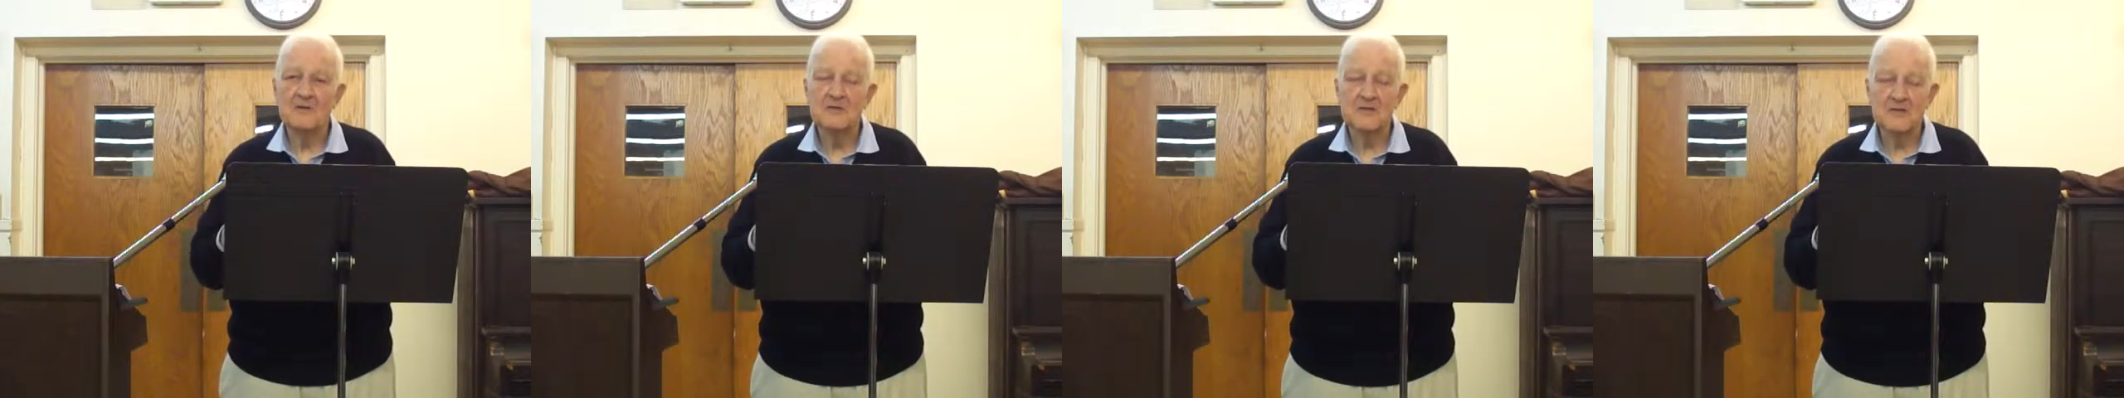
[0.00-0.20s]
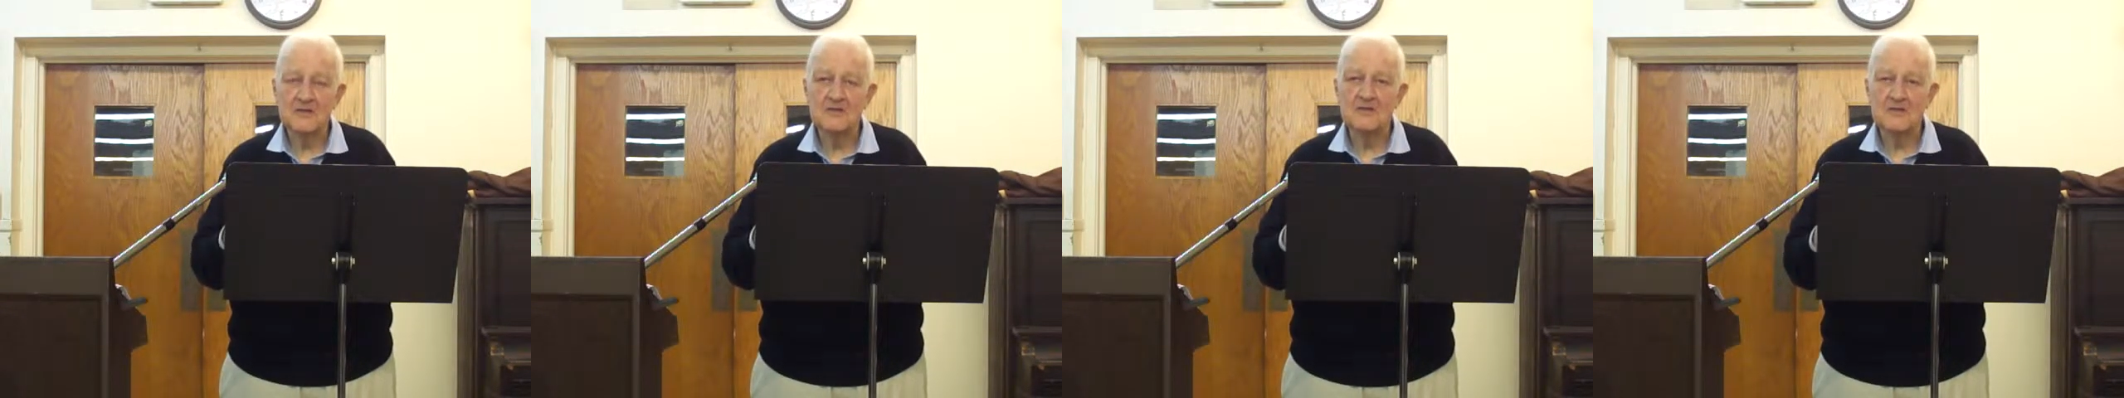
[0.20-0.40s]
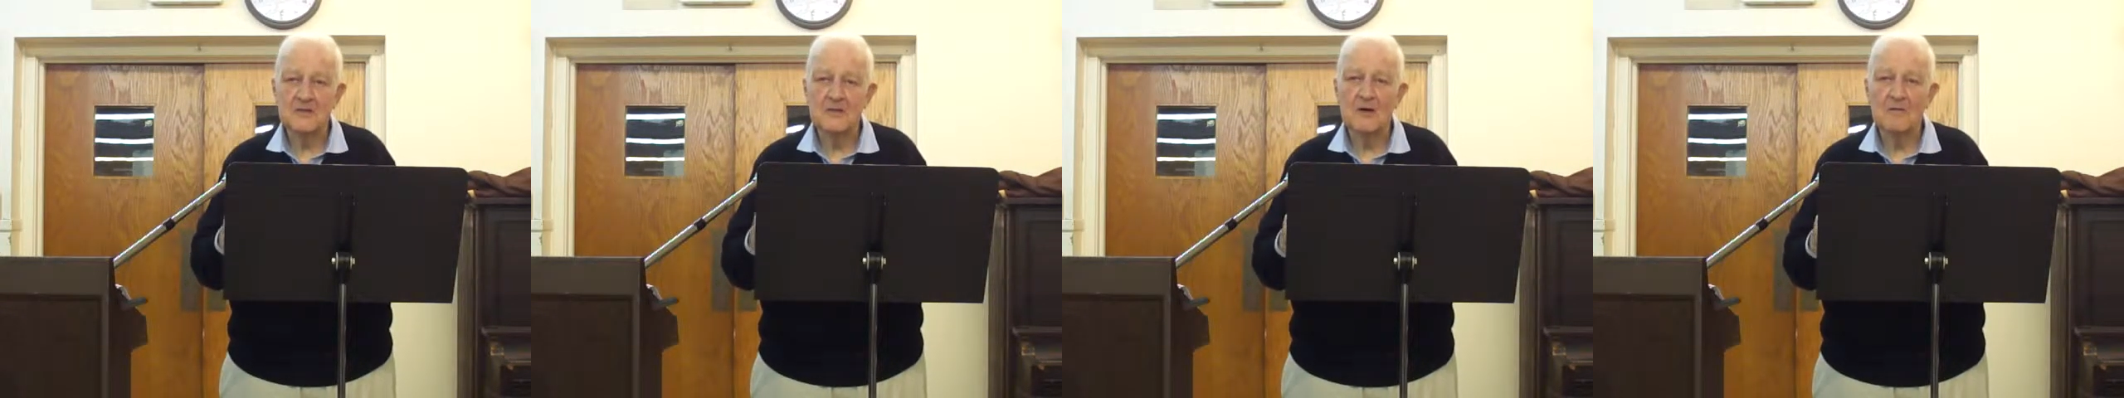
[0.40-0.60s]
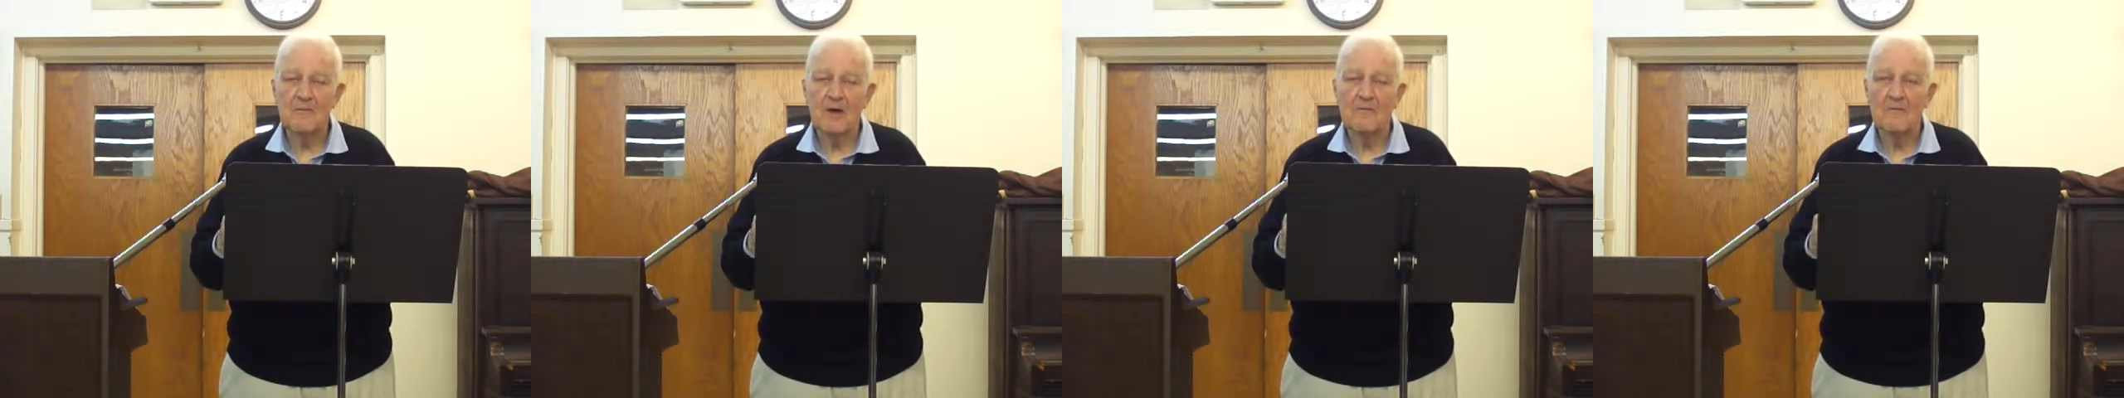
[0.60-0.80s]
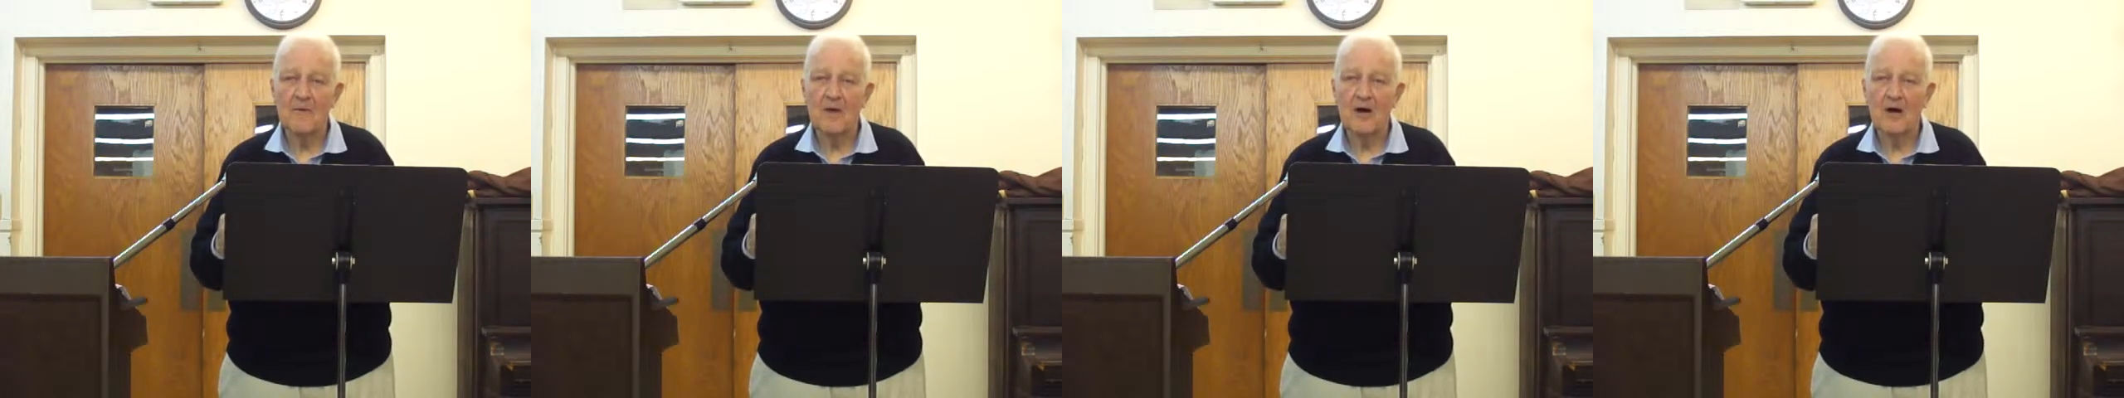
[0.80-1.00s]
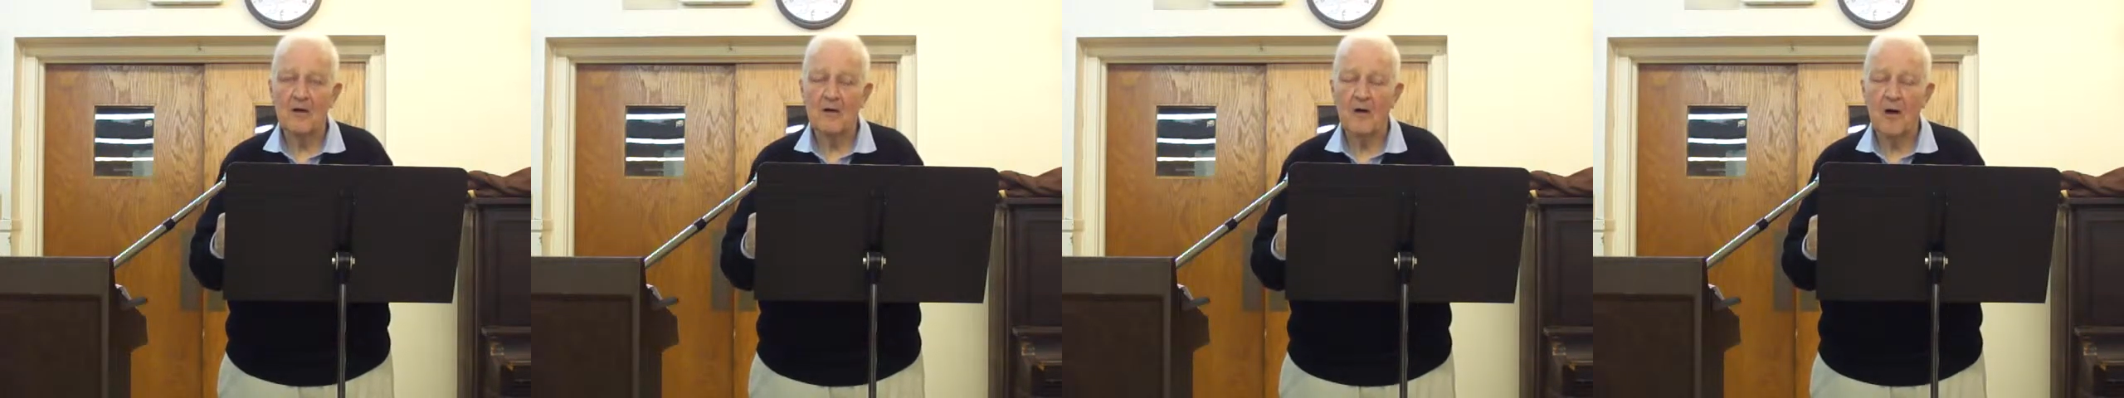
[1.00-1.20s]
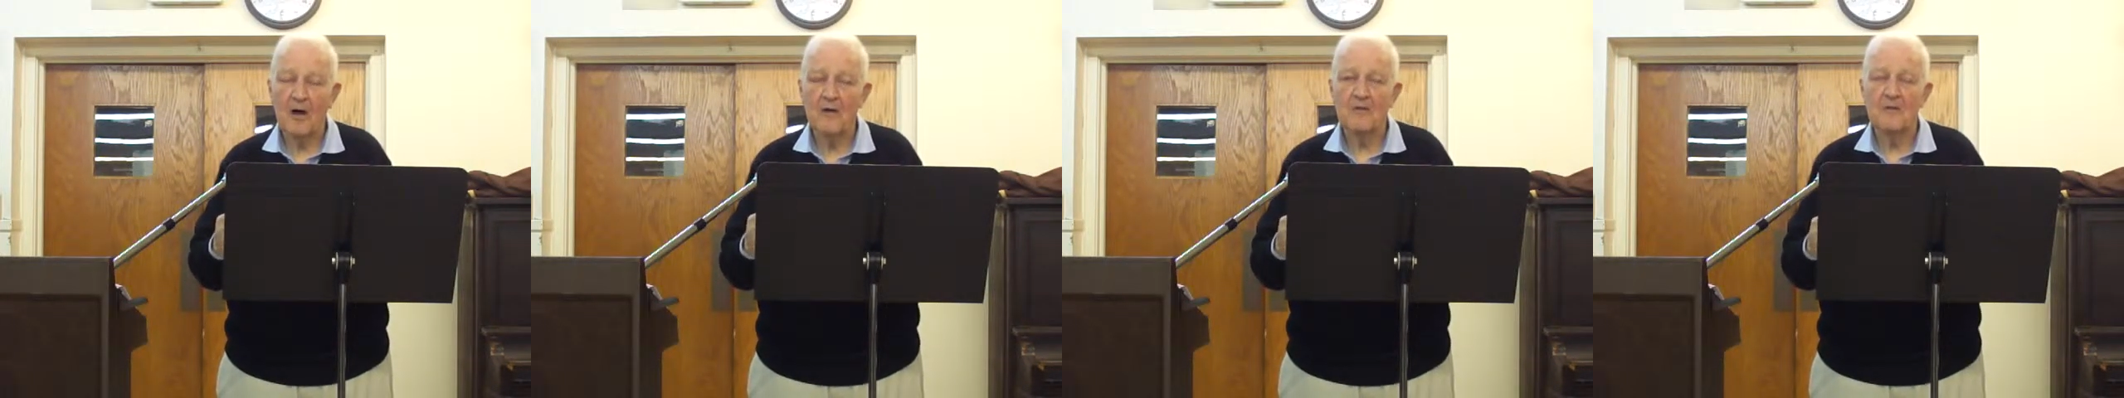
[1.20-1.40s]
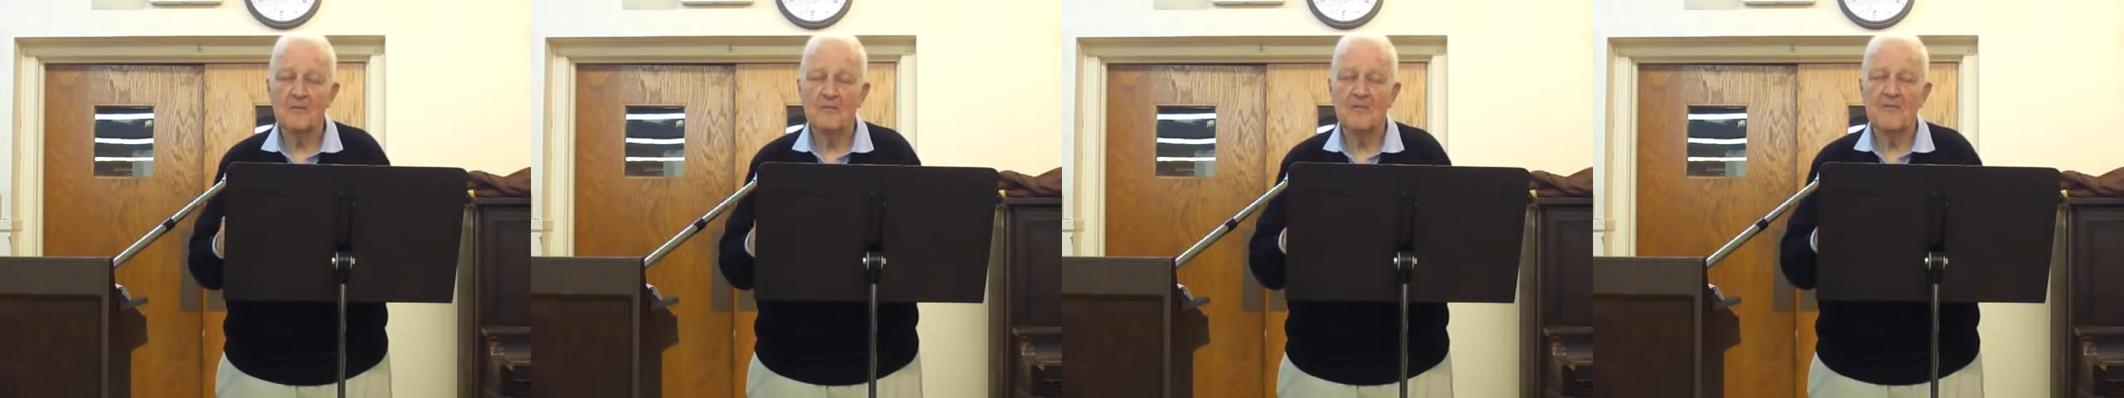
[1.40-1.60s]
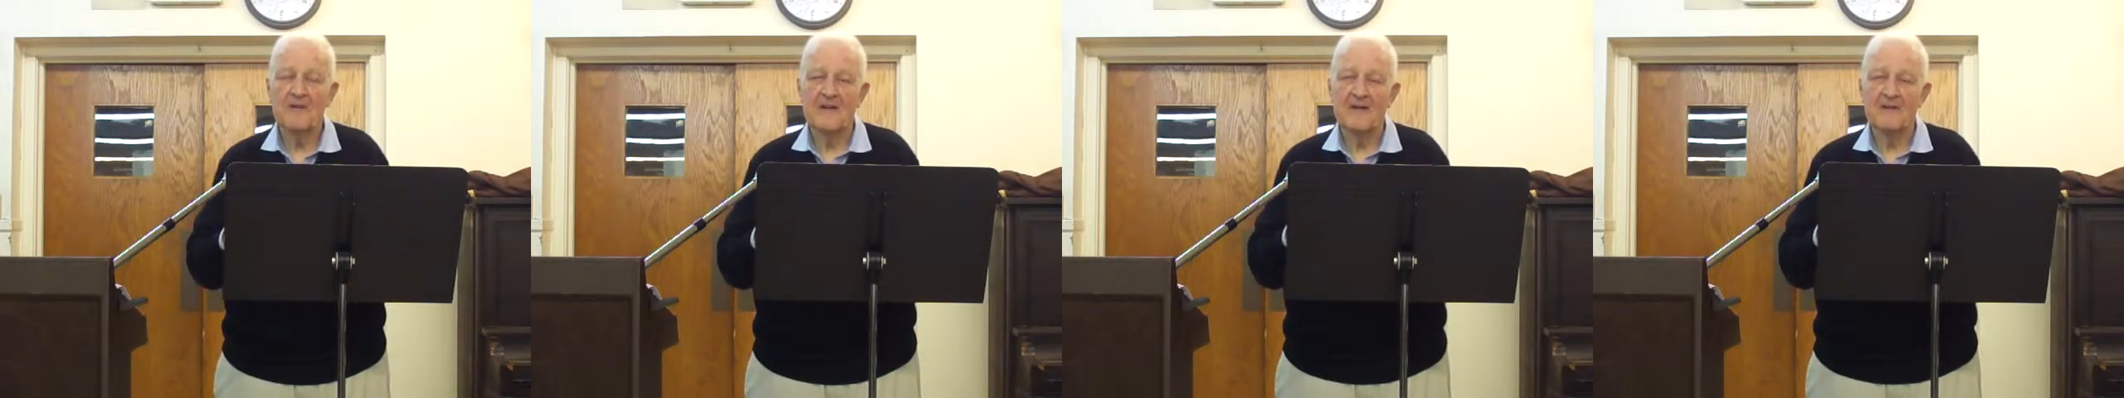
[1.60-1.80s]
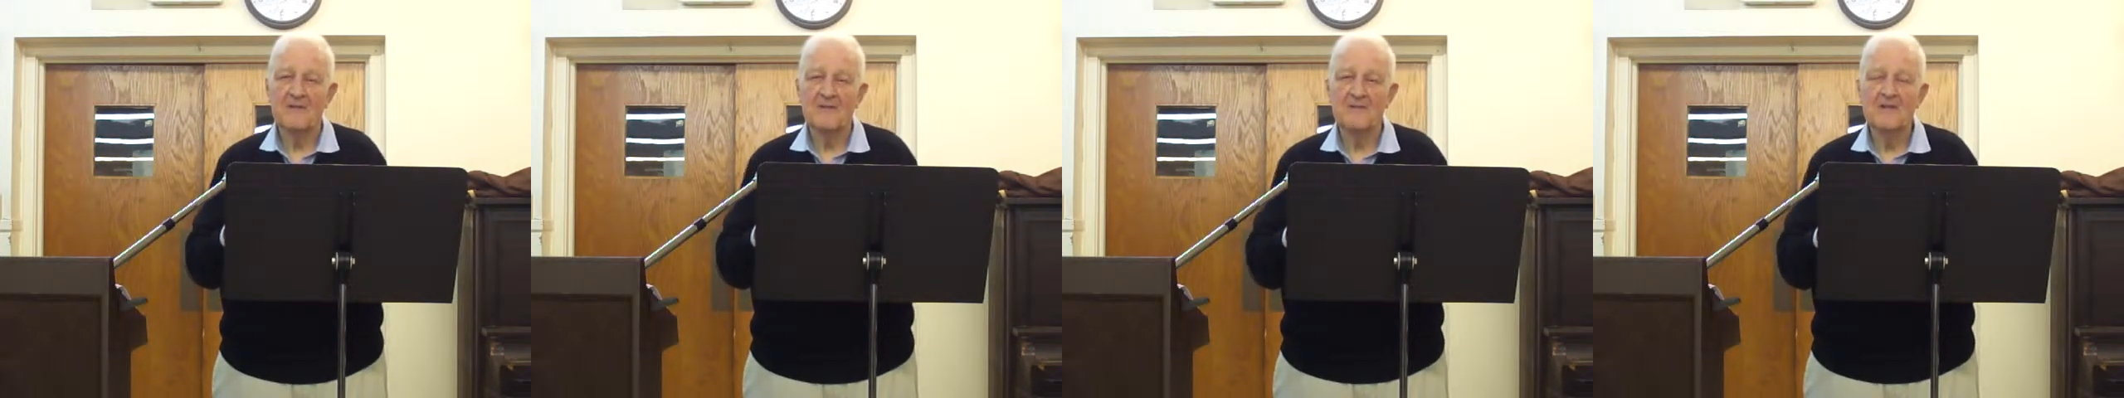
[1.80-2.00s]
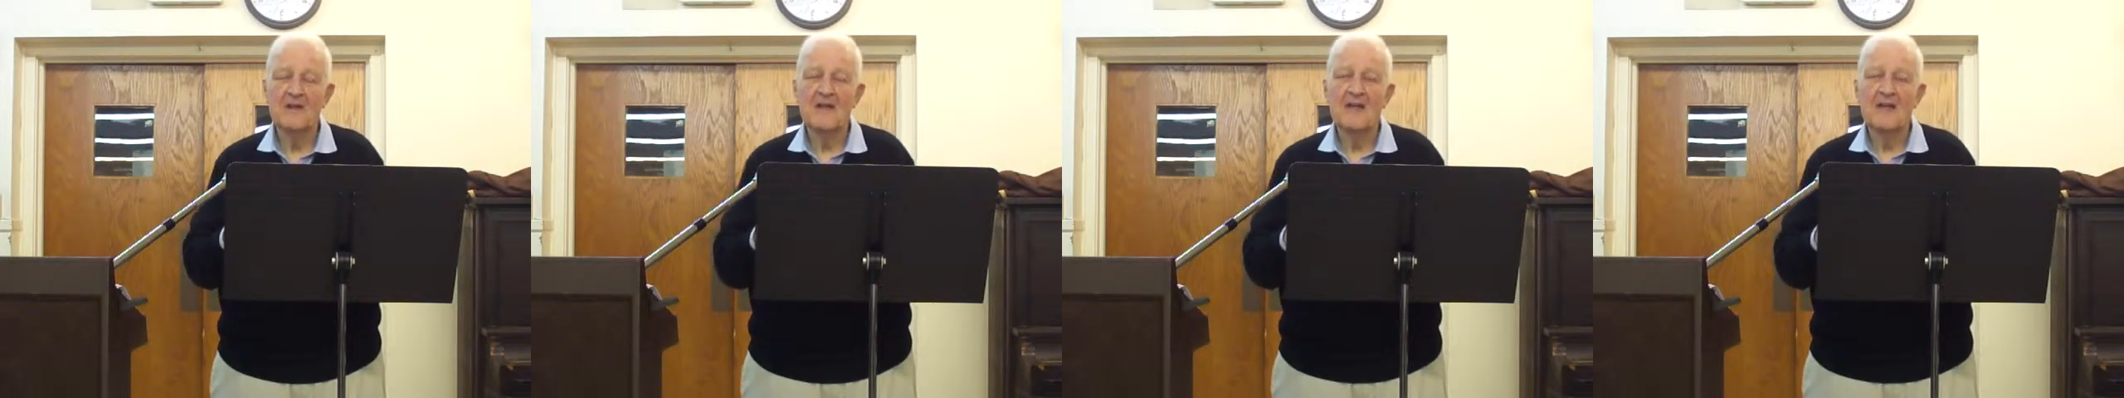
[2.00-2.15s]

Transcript: you just come up on the field